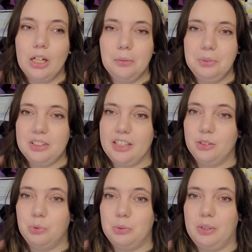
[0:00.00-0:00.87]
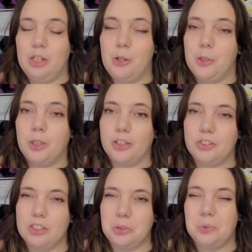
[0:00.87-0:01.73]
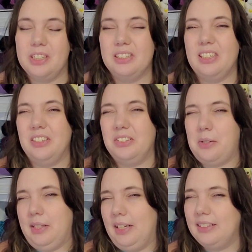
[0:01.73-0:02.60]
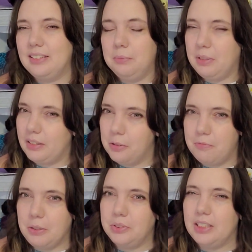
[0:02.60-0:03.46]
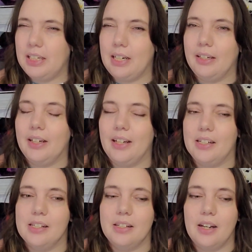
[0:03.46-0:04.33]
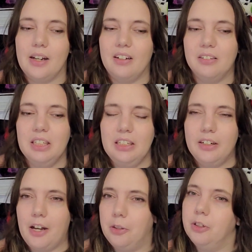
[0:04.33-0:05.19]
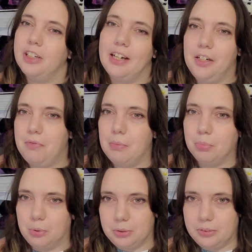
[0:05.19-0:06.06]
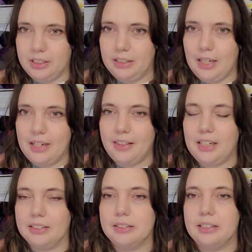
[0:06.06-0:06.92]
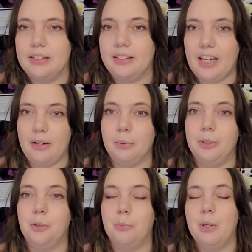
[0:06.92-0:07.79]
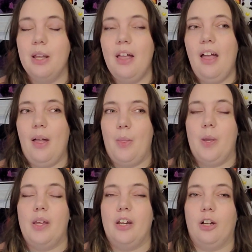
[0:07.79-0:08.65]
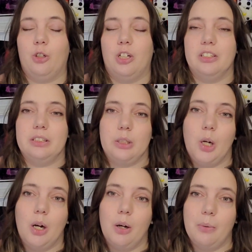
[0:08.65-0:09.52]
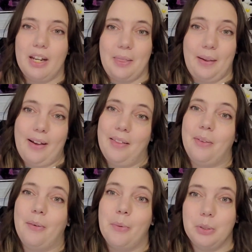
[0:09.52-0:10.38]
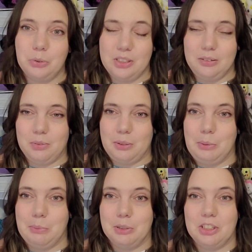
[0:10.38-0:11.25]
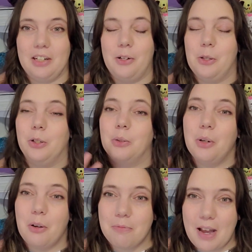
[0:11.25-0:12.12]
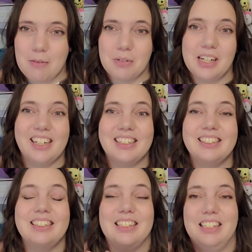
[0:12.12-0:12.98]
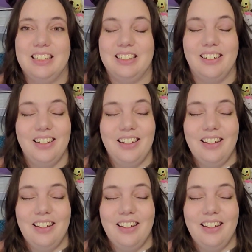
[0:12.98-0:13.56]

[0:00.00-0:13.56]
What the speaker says: upstairs was where all the cross-stitch was. They also had like some needle felting and other kind of embroidery like things in that room. And then across the hallway they had the quilting room, which had all their quilt fabrics and